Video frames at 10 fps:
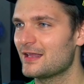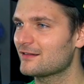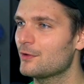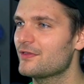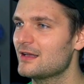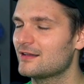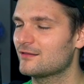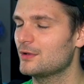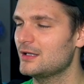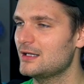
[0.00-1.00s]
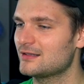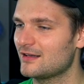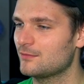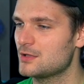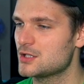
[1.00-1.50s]
that's one thing that's really a
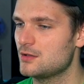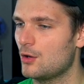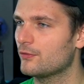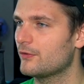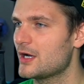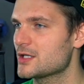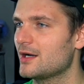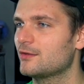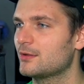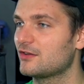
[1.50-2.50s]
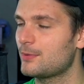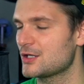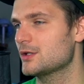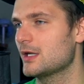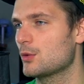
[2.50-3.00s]
testament to the whole franchise, but
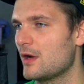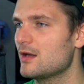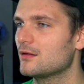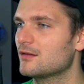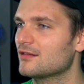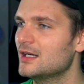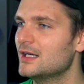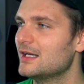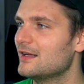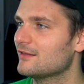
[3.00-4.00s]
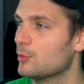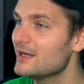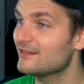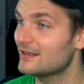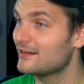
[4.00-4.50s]
especially in Raiders, is when
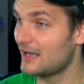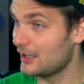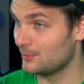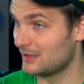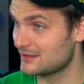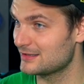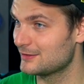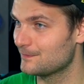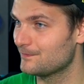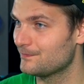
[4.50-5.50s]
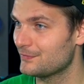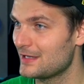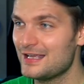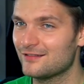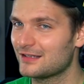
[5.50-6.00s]
he's in his element,
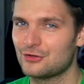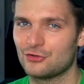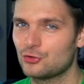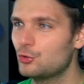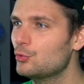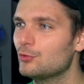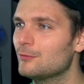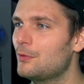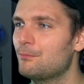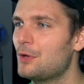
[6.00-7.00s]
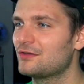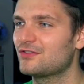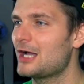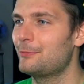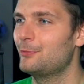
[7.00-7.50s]
he's like this cool,
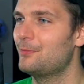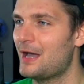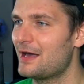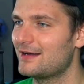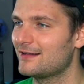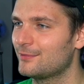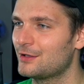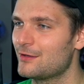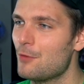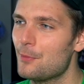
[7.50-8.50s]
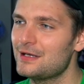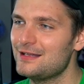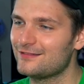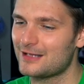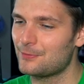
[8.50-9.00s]
unstoppable badass. But the moment he
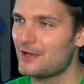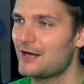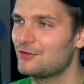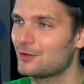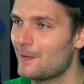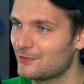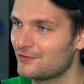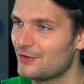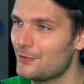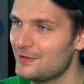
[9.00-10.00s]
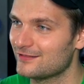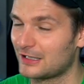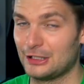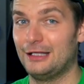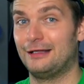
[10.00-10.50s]
steps out of his comfort zone, he's
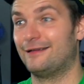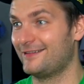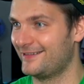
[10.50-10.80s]
like, yeah.